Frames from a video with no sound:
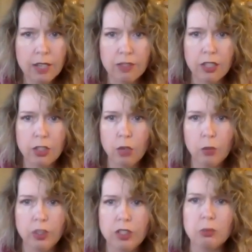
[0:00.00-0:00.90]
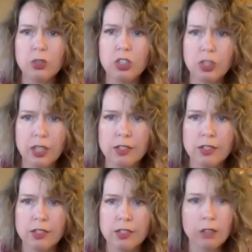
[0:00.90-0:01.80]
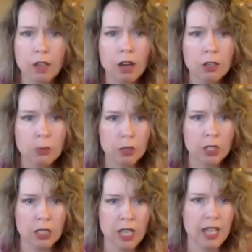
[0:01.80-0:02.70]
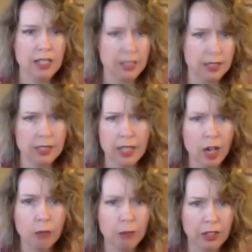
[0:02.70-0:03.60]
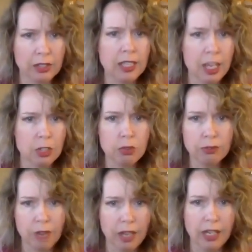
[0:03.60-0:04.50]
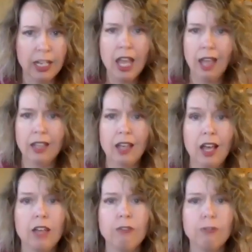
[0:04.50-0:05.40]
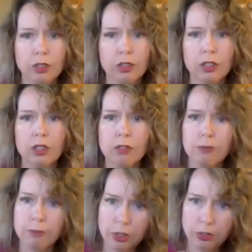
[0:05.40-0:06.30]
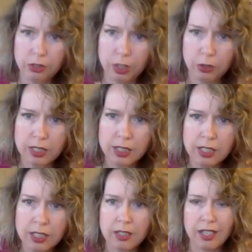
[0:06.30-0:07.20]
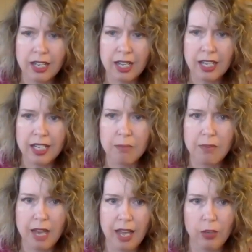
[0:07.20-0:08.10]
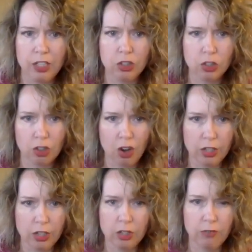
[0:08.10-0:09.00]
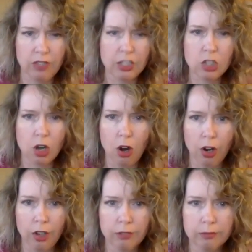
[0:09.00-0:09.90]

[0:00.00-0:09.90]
that no one appreciates all the hard work I did to get our monthly casual Friday. And I further notice that I am now in charge of this car."